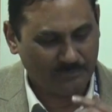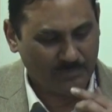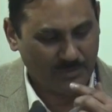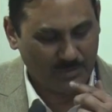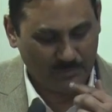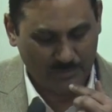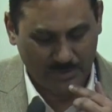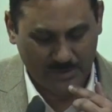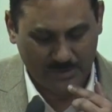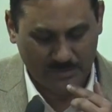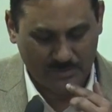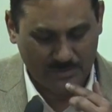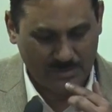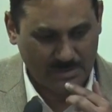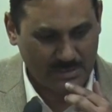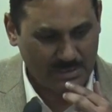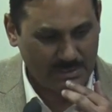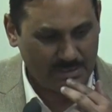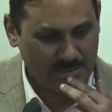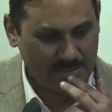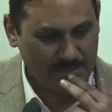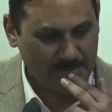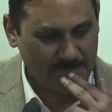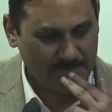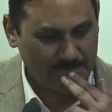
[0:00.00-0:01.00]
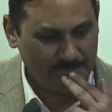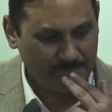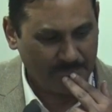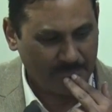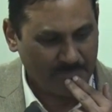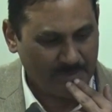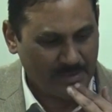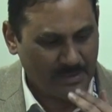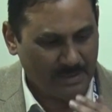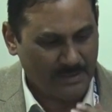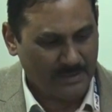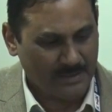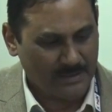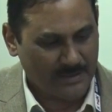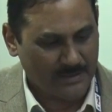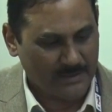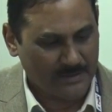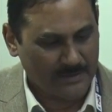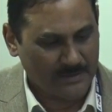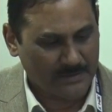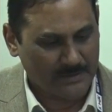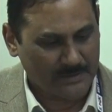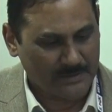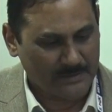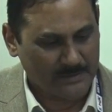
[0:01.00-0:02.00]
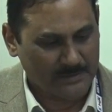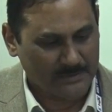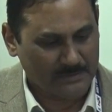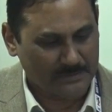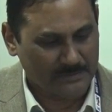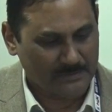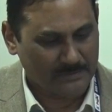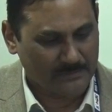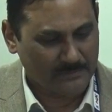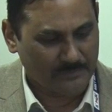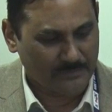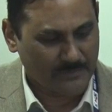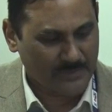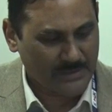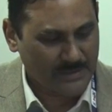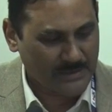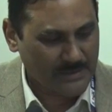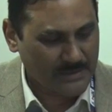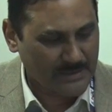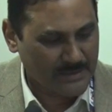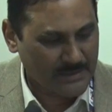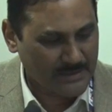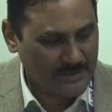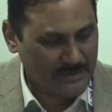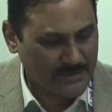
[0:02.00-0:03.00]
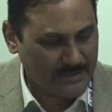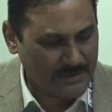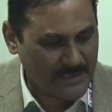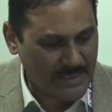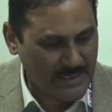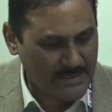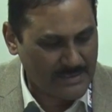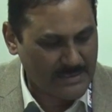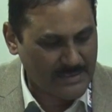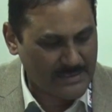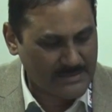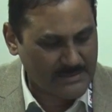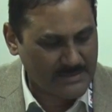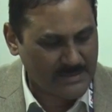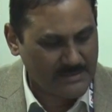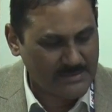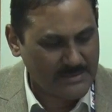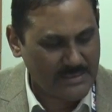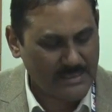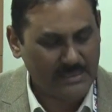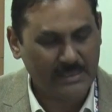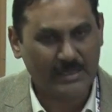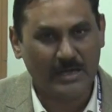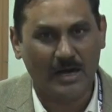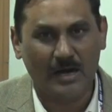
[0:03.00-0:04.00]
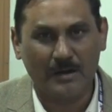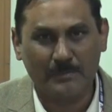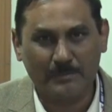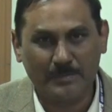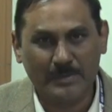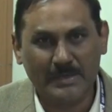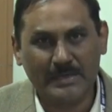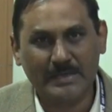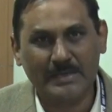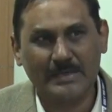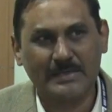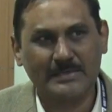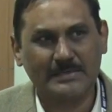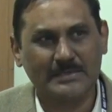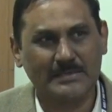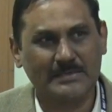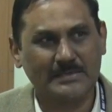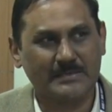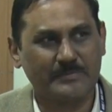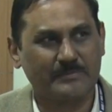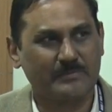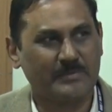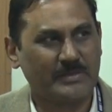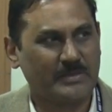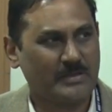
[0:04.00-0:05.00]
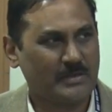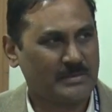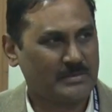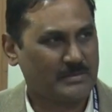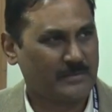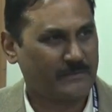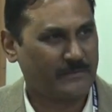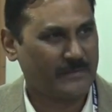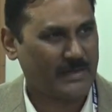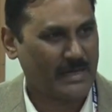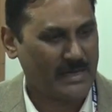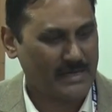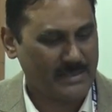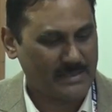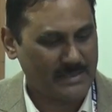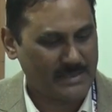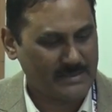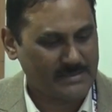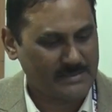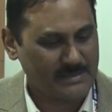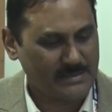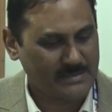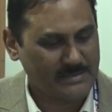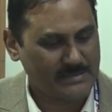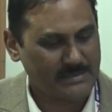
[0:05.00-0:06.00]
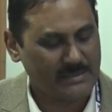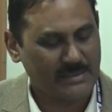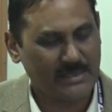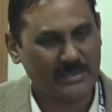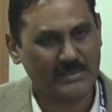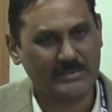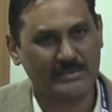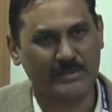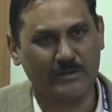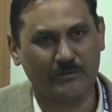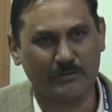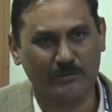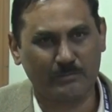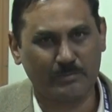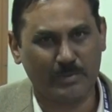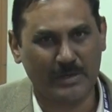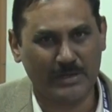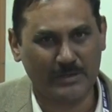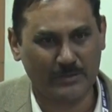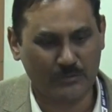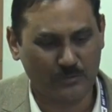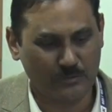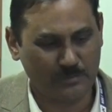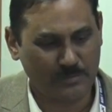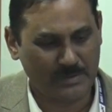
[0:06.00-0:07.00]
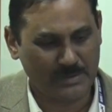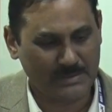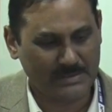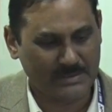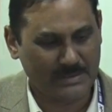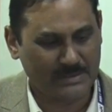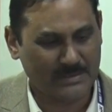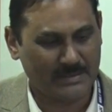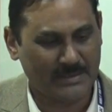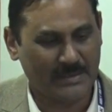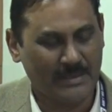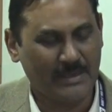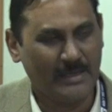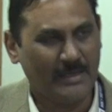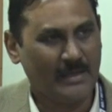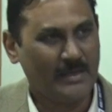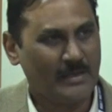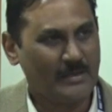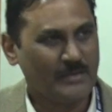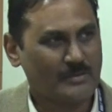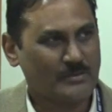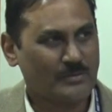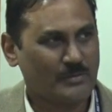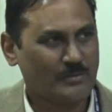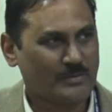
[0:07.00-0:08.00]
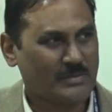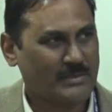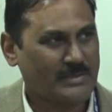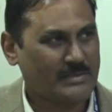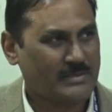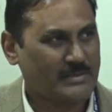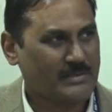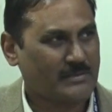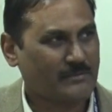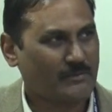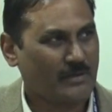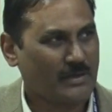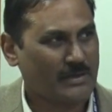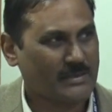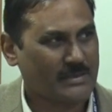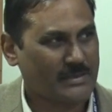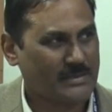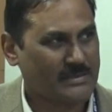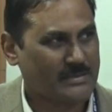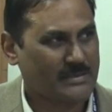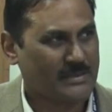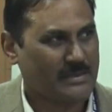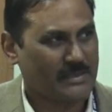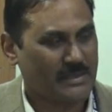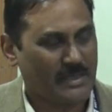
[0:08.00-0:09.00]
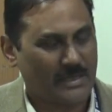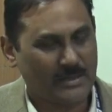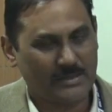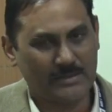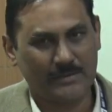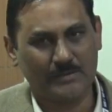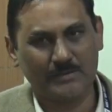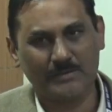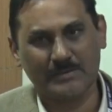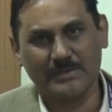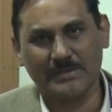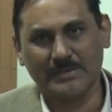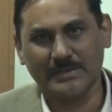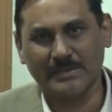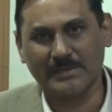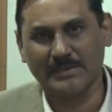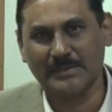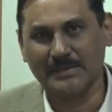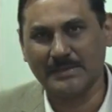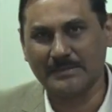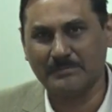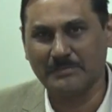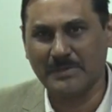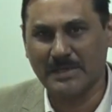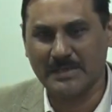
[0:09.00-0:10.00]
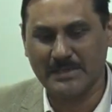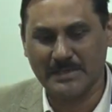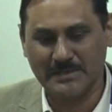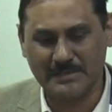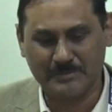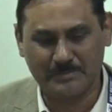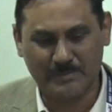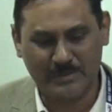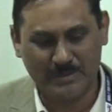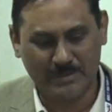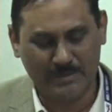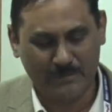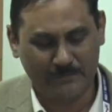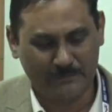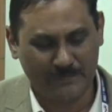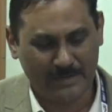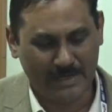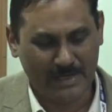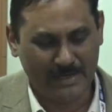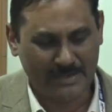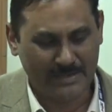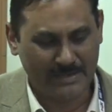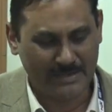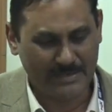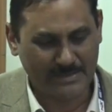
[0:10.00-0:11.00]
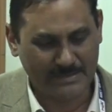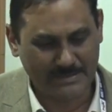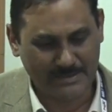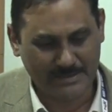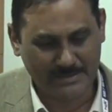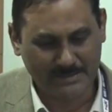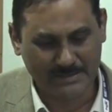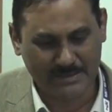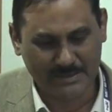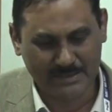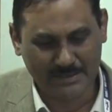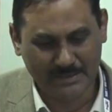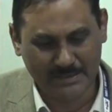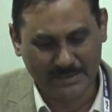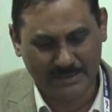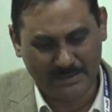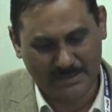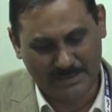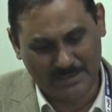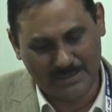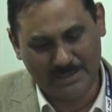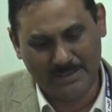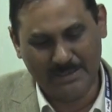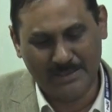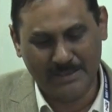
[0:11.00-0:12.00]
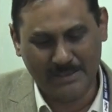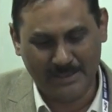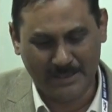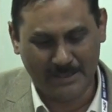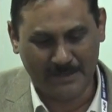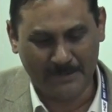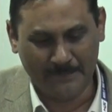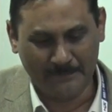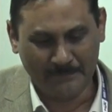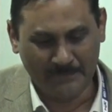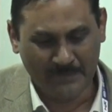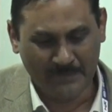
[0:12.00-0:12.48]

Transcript: when you see the cataract surgery, complications because of cataract surgery are 7.2%. So this is what the scenario in the management of cataract surgery in India.